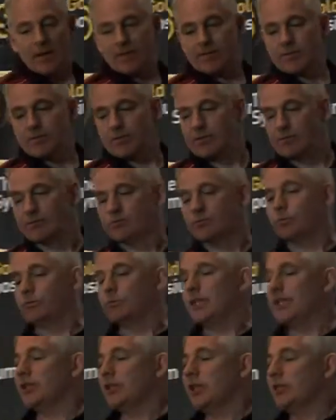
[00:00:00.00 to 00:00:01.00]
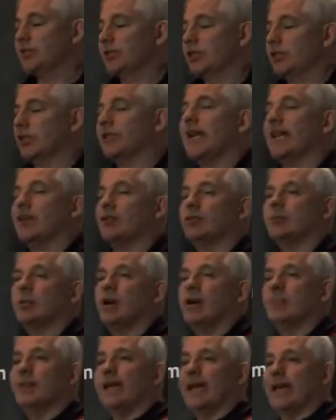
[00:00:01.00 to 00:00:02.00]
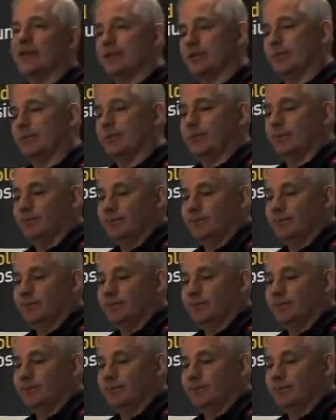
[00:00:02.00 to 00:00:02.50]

is being used as collateral by banks.